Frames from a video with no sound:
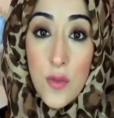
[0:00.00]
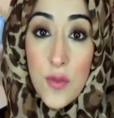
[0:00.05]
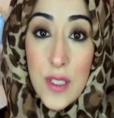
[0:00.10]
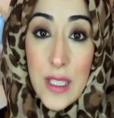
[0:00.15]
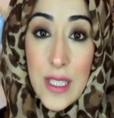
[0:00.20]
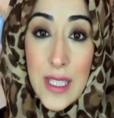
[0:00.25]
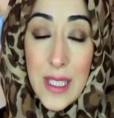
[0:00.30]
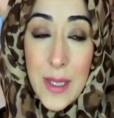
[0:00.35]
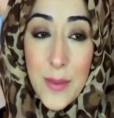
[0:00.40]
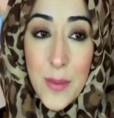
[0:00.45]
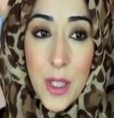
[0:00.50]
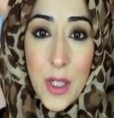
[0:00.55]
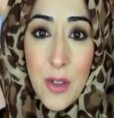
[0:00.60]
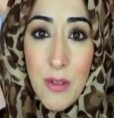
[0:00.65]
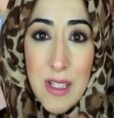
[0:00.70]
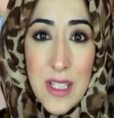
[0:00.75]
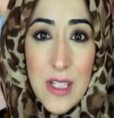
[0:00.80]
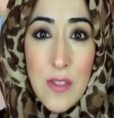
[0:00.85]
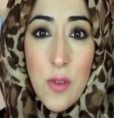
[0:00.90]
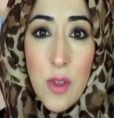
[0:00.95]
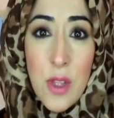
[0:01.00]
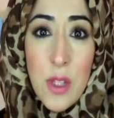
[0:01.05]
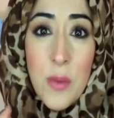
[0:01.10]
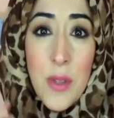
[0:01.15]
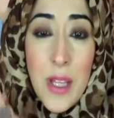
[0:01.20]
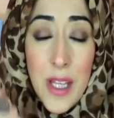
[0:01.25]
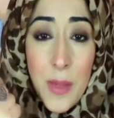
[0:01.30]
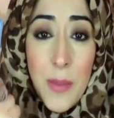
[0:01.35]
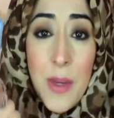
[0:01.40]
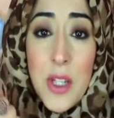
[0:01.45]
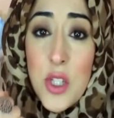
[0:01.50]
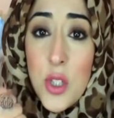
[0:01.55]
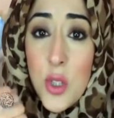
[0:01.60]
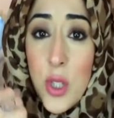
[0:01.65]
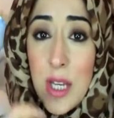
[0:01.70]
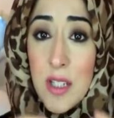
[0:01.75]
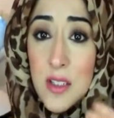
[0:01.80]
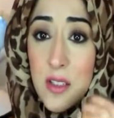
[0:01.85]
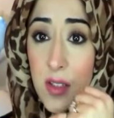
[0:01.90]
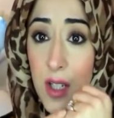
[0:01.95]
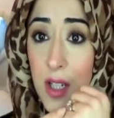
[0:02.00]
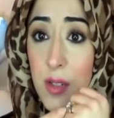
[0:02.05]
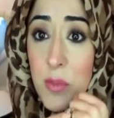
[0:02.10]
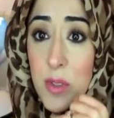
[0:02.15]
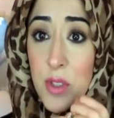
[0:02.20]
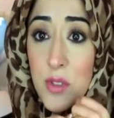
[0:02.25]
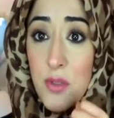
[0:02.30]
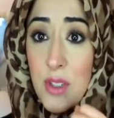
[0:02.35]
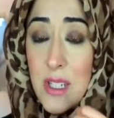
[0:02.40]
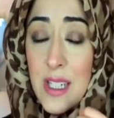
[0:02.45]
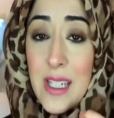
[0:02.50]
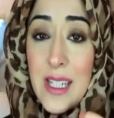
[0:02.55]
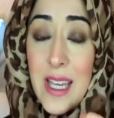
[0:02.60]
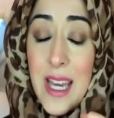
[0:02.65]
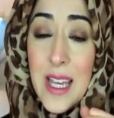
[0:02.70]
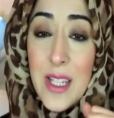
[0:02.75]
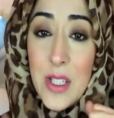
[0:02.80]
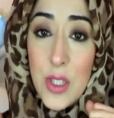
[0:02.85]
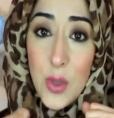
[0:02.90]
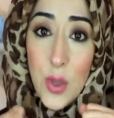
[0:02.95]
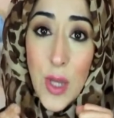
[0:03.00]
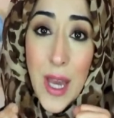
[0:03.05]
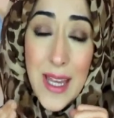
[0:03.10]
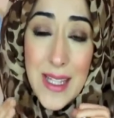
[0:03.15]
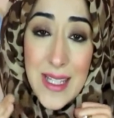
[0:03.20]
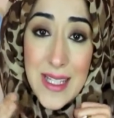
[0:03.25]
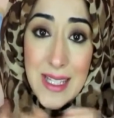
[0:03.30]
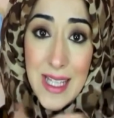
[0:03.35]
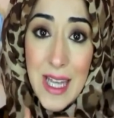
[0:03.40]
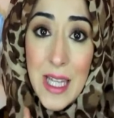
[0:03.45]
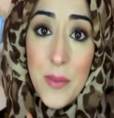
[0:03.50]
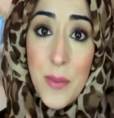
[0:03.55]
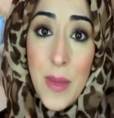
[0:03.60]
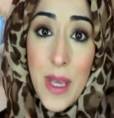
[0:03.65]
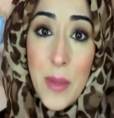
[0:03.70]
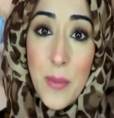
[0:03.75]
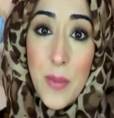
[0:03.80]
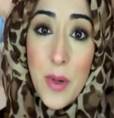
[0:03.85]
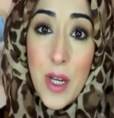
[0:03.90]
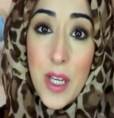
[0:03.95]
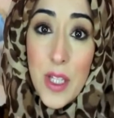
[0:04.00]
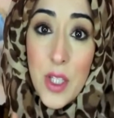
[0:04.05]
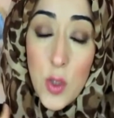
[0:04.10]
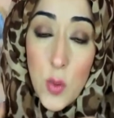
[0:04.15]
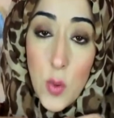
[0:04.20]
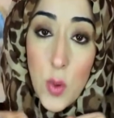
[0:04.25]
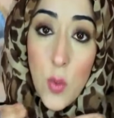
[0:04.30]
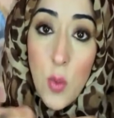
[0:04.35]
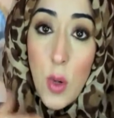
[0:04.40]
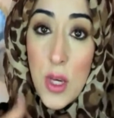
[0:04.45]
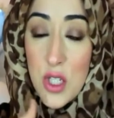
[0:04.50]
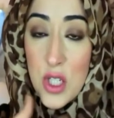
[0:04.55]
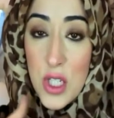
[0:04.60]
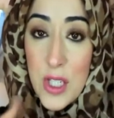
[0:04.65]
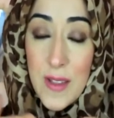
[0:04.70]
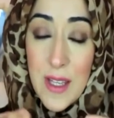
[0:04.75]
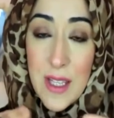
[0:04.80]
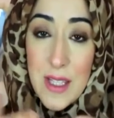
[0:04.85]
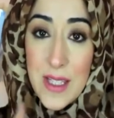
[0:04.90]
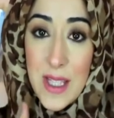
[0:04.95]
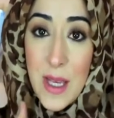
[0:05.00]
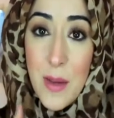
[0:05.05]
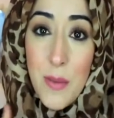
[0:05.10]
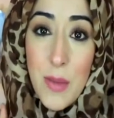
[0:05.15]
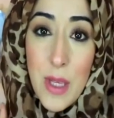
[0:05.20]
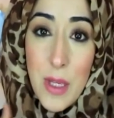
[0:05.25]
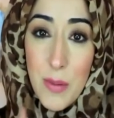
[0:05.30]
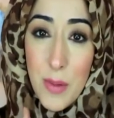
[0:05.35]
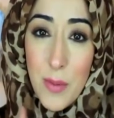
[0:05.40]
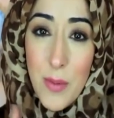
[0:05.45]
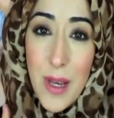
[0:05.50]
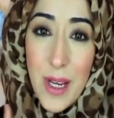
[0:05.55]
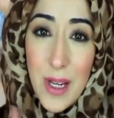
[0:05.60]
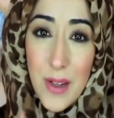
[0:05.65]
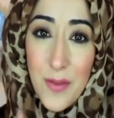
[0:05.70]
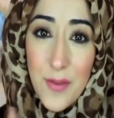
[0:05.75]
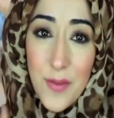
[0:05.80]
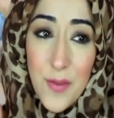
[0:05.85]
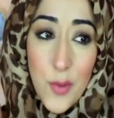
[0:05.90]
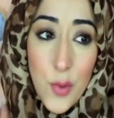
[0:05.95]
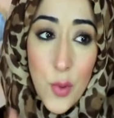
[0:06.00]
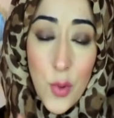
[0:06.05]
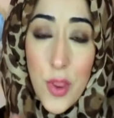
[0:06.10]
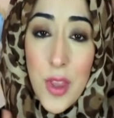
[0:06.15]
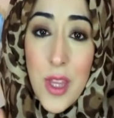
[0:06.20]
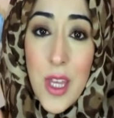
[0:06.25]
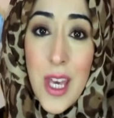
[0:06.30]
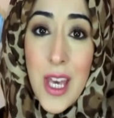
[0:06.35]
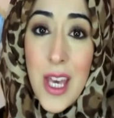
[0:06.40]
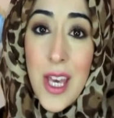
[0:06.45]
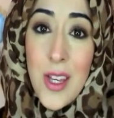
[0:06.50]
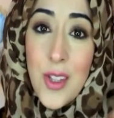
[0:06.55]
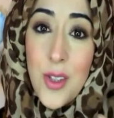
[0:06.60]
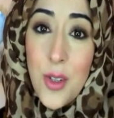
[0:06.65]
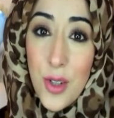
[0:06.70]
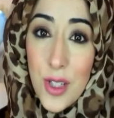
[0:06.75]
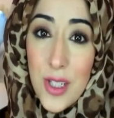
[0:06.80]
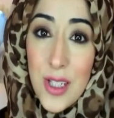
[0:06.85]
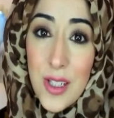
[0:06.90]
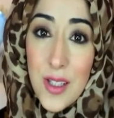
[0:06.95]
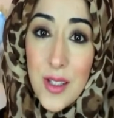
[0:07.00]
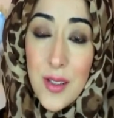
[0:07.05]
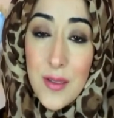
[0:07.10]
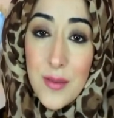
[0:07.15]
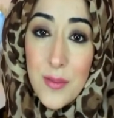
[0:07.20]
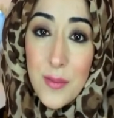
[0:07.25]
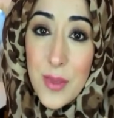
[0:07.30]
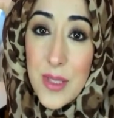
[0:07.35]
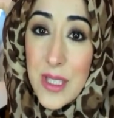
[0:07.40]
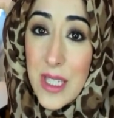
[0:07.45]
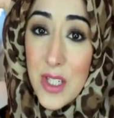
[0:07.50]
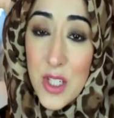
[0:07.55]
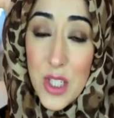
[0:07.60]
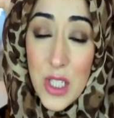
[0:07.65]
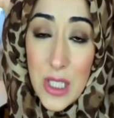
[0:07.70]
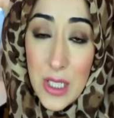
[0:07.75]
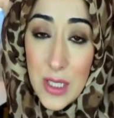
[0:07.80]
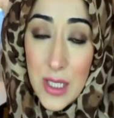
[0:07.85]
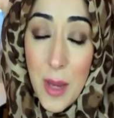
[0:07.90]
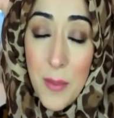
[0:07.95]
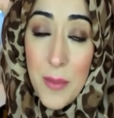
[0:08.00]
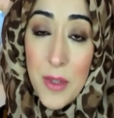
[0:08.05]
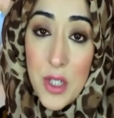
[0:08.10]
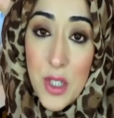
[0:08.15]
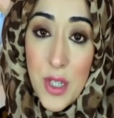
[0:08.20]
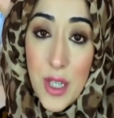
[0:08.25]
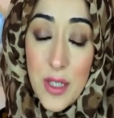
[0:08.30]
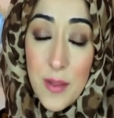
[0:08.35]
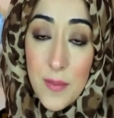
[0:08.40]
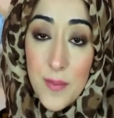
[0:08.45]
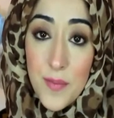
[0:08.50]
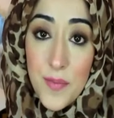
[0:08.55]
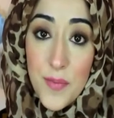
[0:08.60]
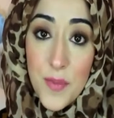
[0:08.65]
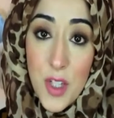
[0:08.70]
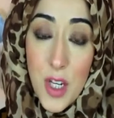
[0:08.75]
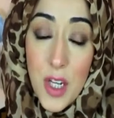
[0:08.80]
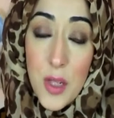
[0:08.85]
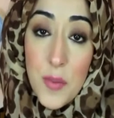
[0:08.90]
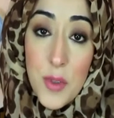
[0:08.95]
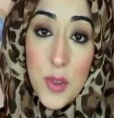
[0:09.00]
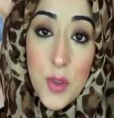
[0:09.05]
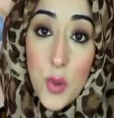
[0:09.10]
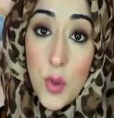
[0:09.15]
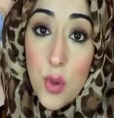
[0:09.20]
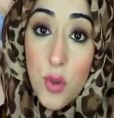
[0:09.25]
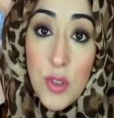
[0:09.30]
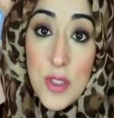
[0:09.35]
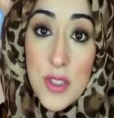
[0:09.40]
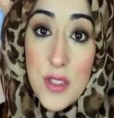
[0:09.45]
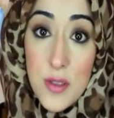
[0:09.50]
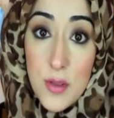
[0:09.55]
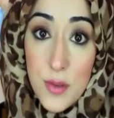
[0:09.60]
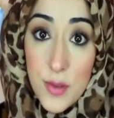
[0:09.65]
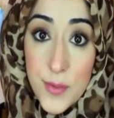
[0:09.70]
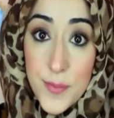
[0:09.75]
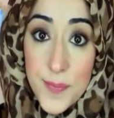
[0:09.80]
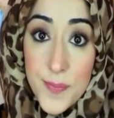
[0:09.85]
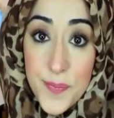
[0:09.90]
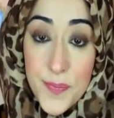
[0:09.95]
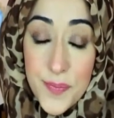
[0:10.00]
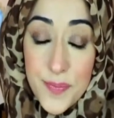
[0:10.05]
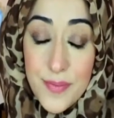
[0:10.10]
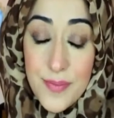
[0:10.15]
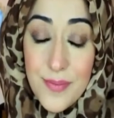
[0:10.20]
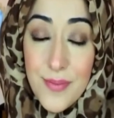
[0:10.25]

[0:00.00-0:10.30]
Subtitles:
overly aggressive with them. Like imagine you had a diamond ring and you had sandpaper and you were wedging that sandpaper back and forth. You're going to potentially damage that diamond or crystal.